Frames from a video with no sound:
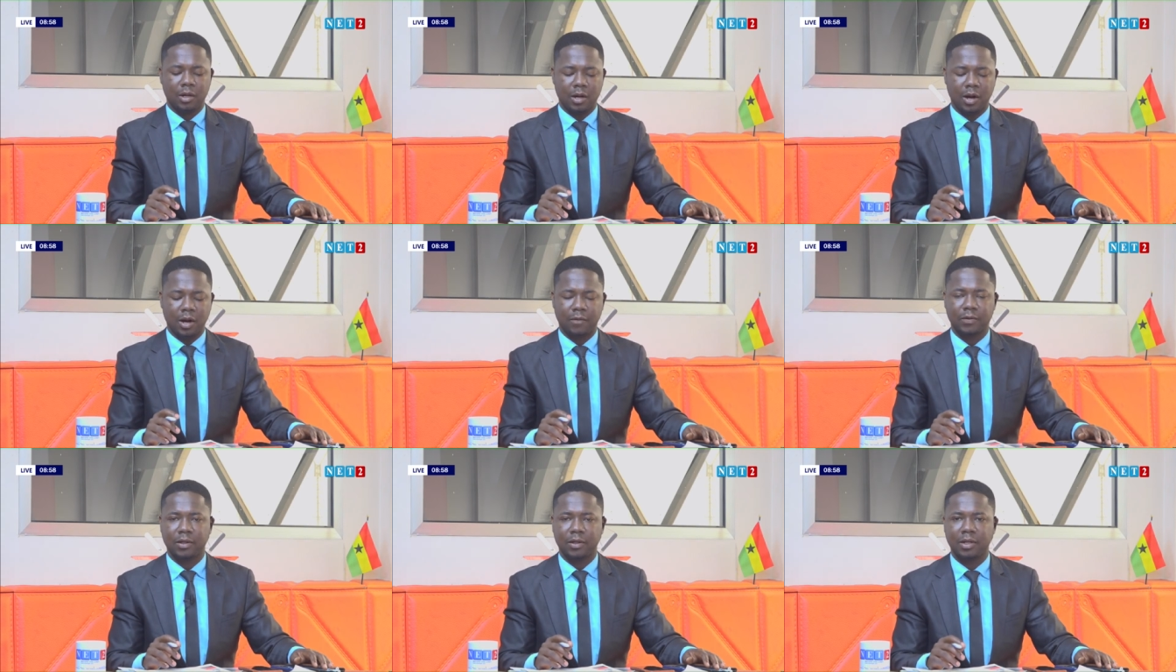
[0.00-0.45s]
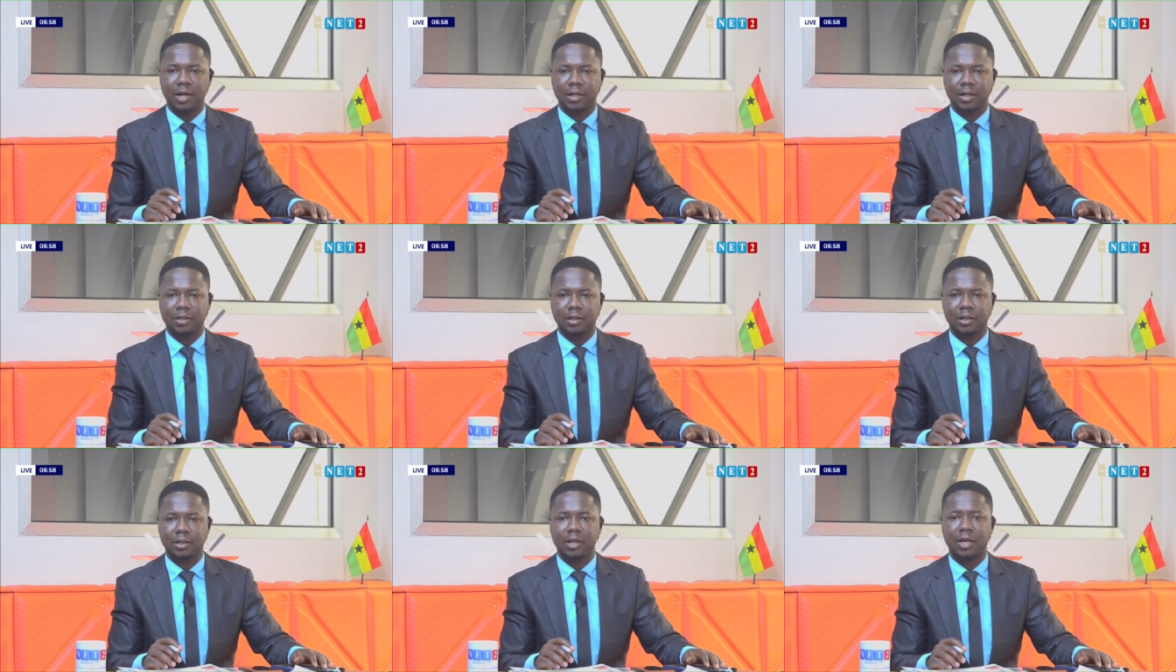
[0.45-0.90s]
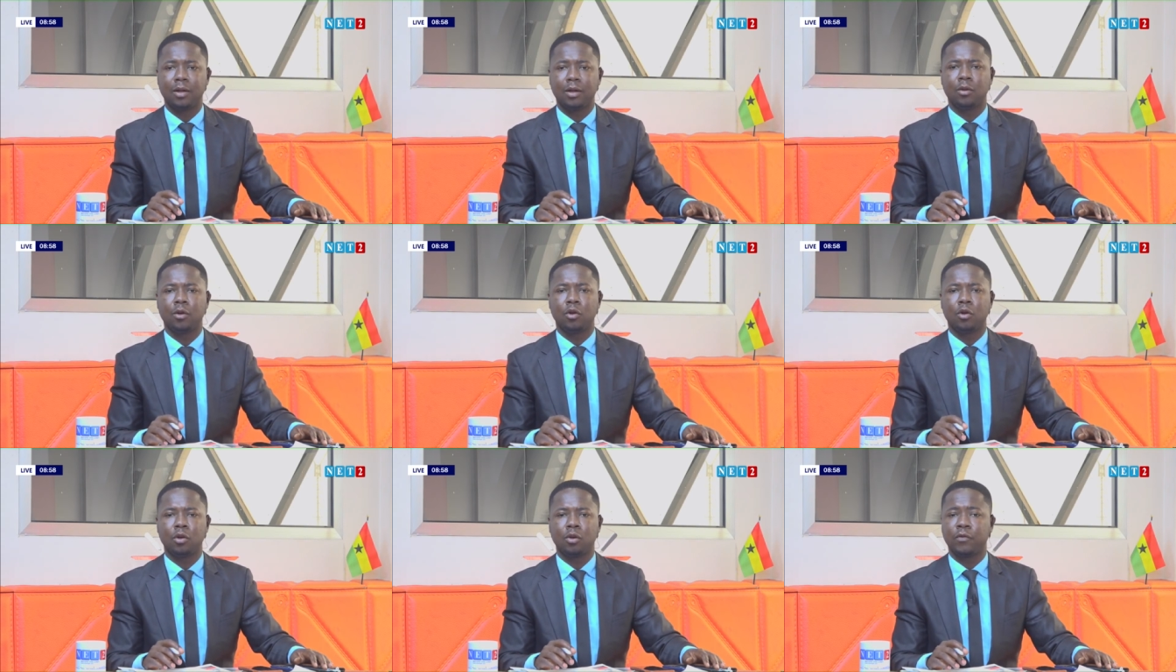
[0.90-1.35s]
After that there are a
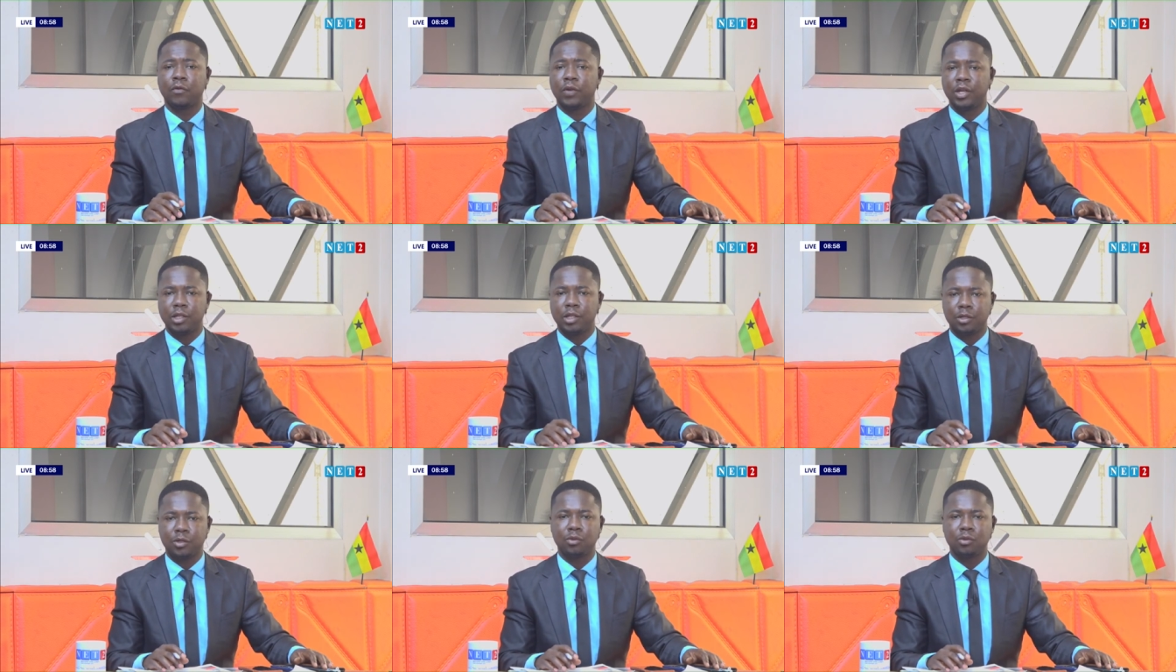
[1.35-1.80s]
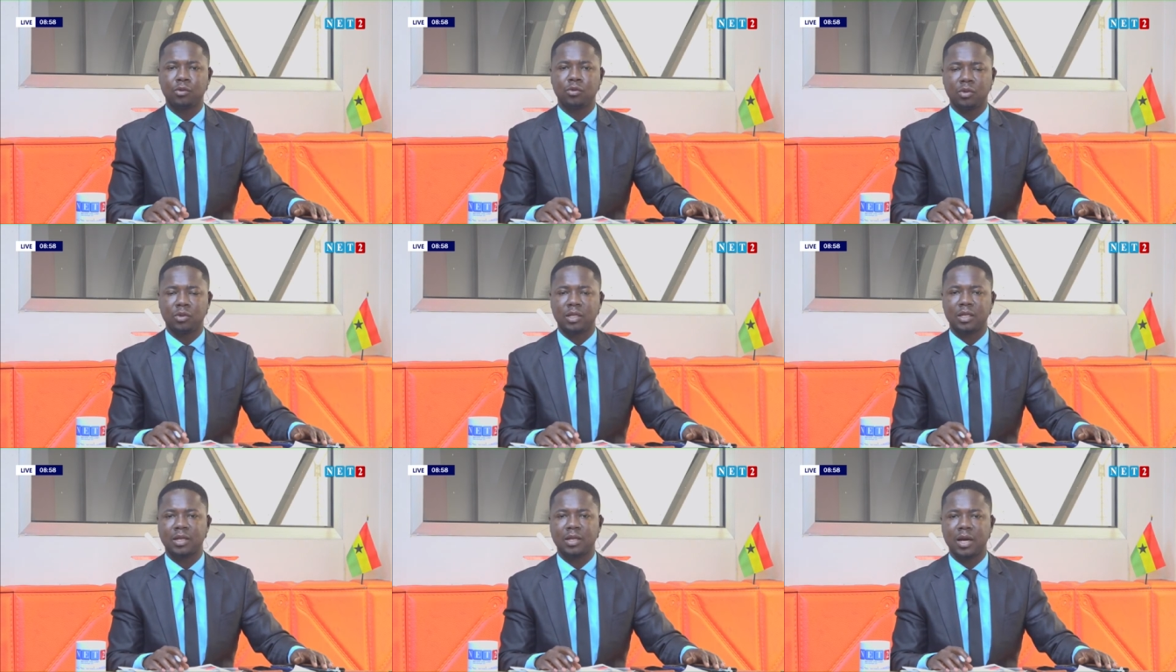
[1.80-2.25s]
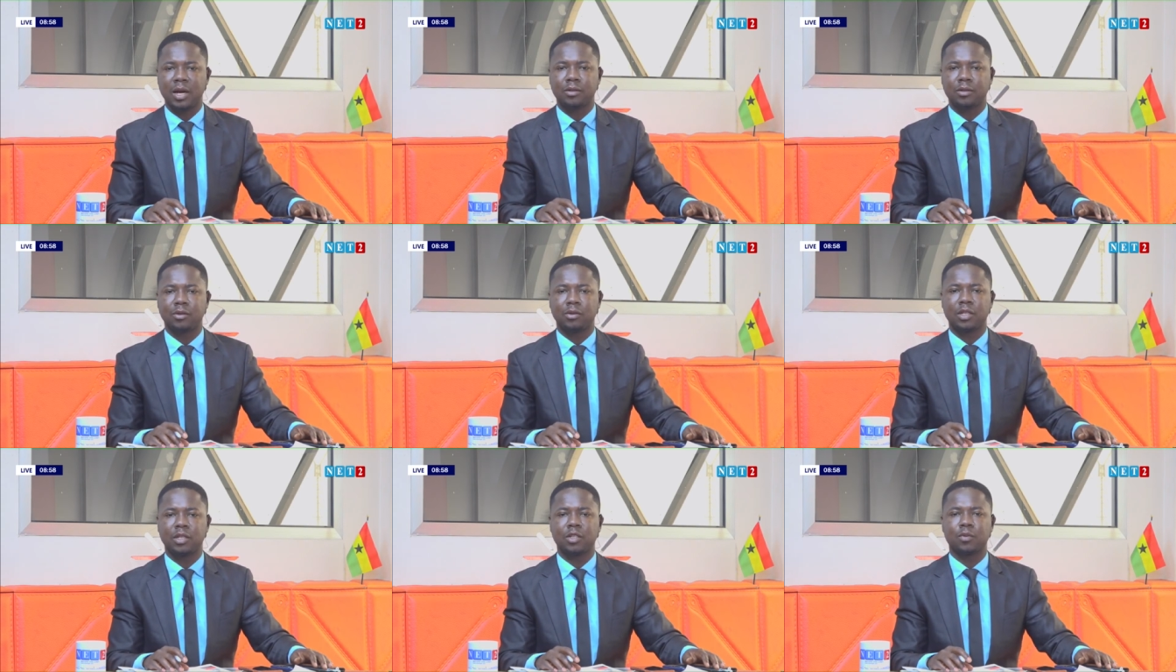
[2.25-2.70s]
lot of issues to discuss
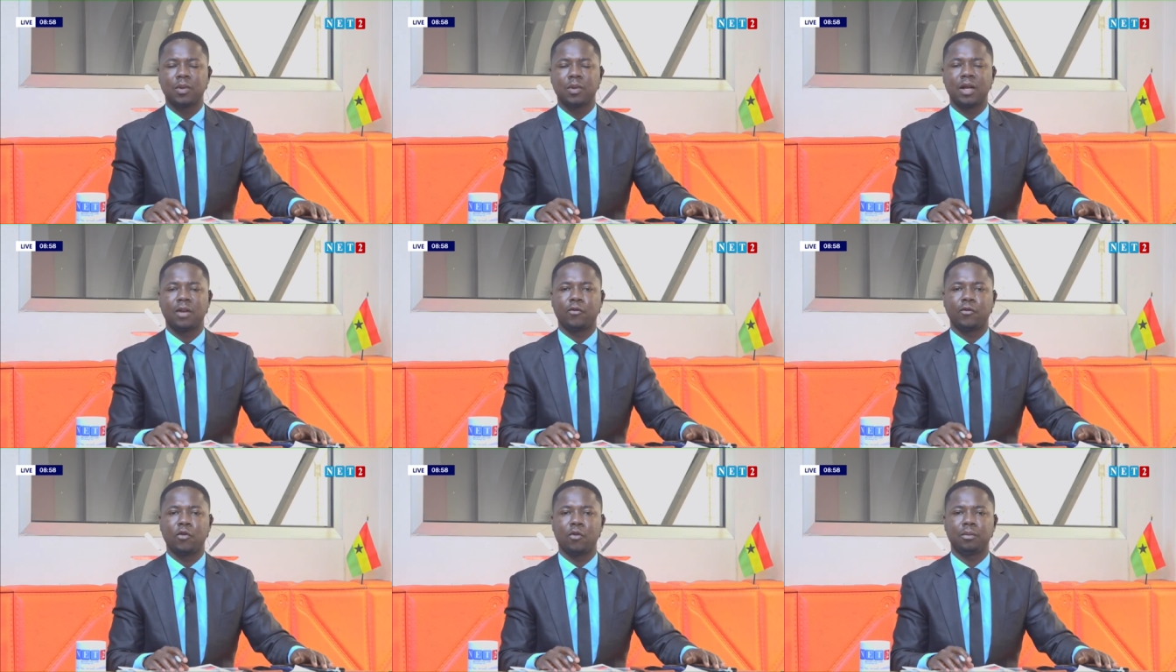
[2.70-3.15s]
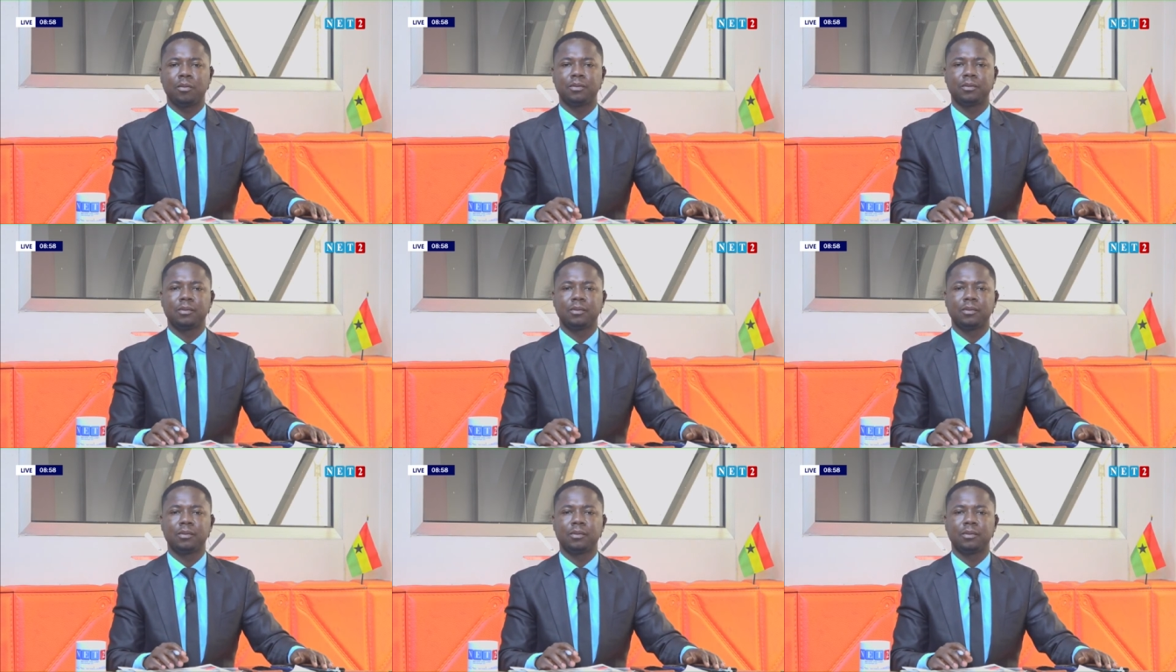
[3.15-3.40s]
on this platform